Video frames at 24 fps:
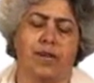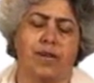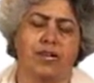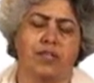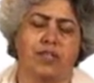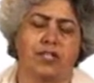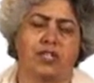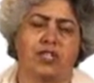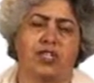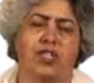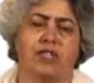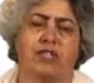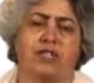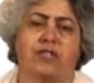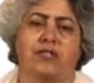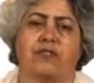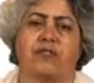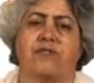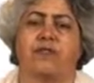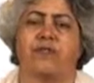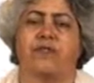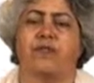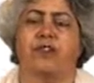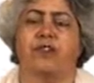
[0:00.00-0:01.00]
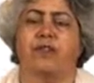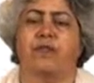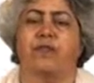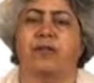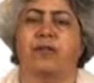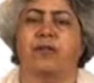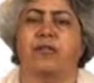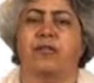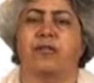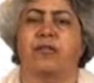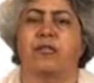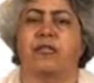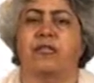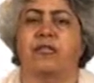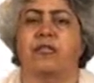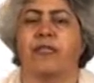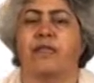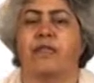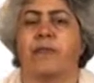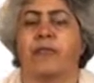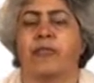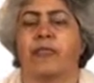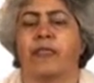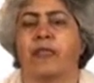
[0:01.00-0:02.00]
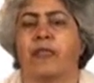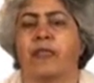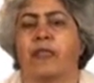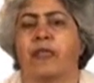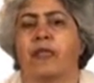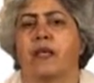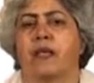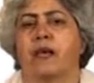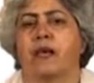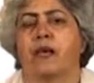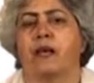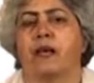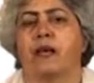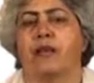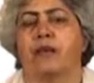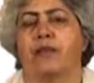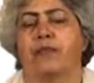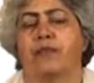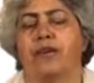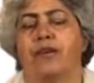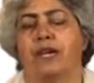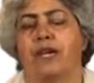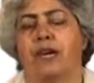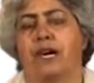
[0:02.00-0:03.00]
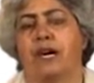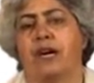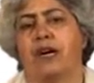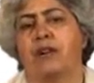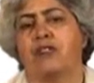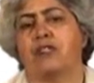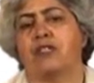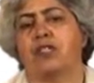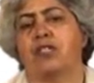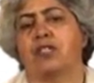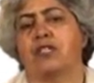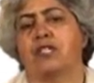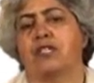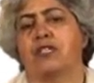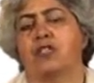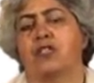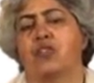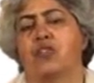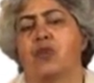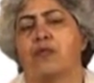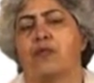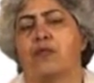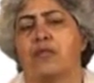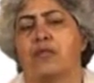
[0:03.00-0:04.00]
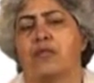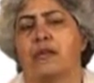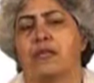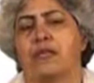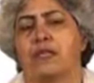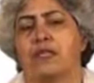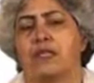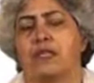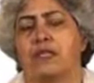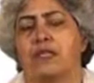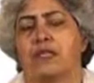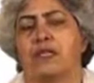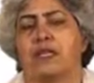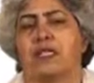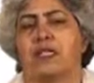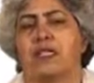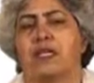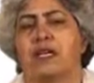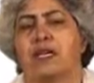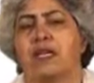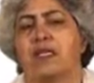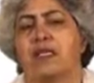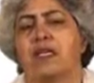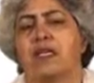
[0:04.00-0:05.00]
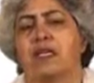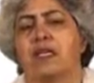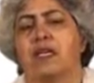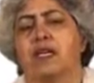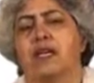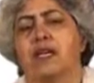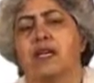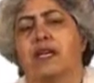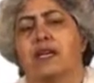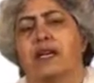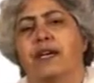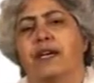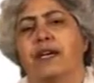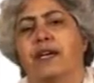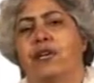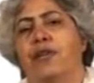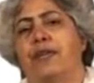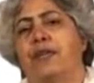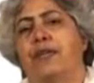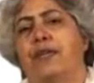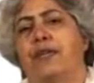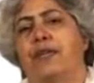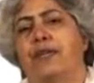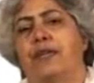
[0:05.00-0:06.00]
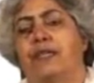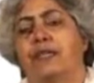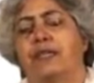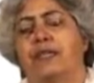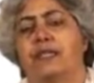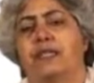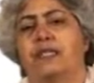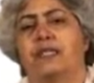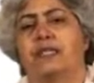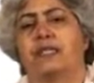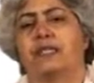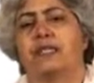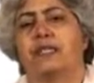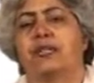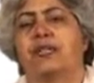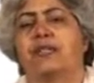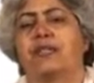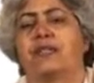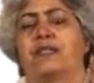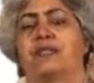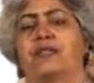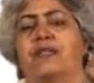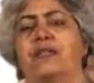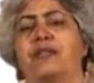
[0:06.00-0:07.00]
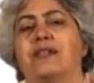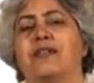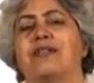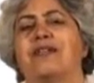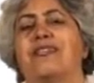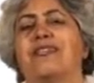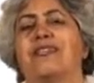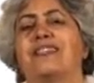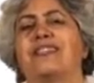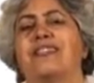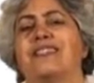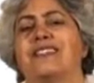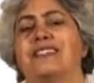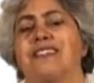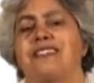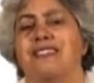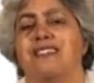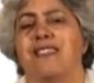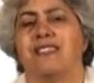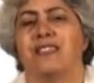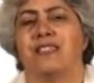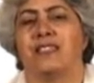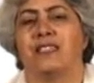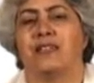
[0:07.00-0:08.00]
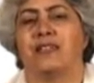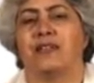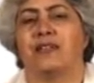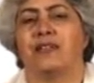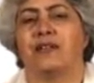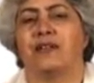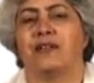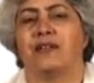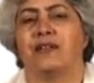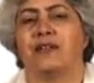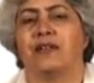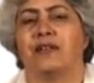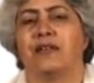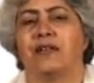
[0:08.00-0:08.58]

practitioners of allopathy bring out against homeopathy is that allopathy is studied in greater detail